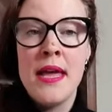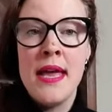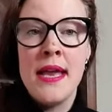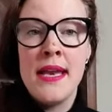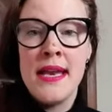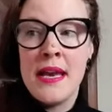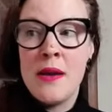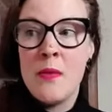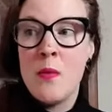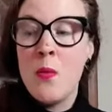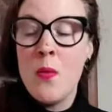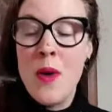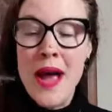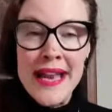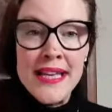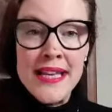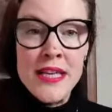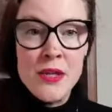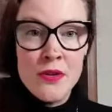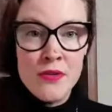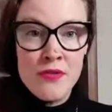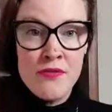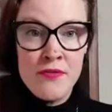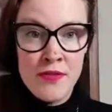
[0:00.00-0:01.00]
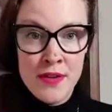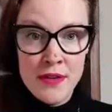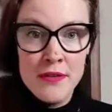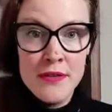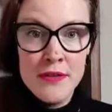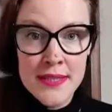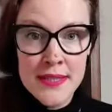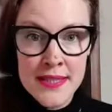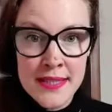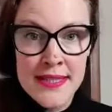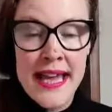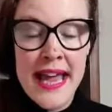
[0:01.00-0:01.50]
that when you feel
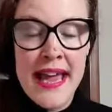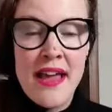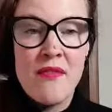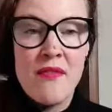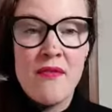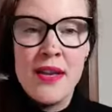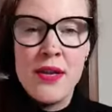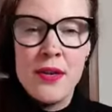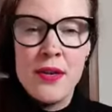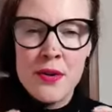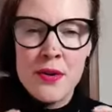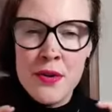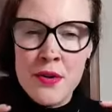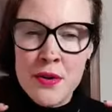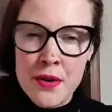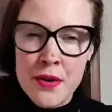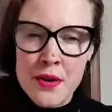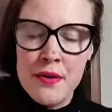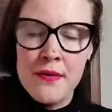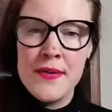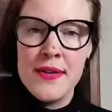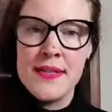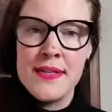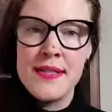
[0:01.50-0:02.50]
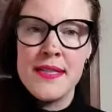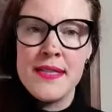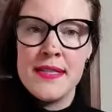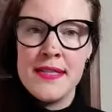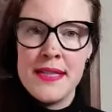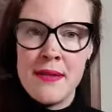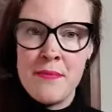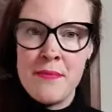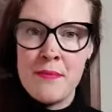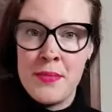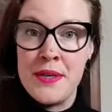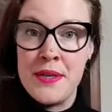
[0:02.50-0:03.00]
safe, when your nervous
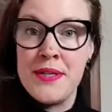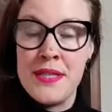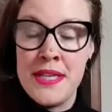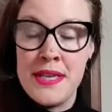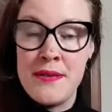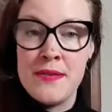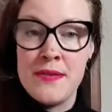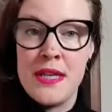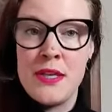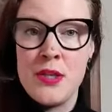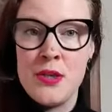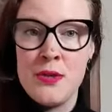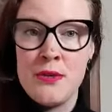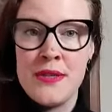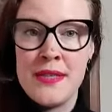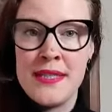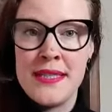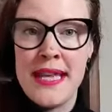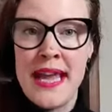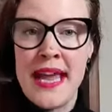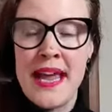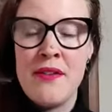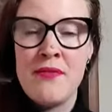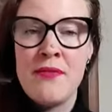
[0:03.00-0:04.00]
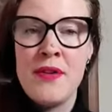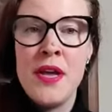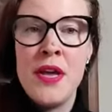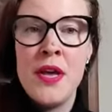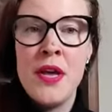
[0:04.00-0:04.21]
system perceives that you're safe,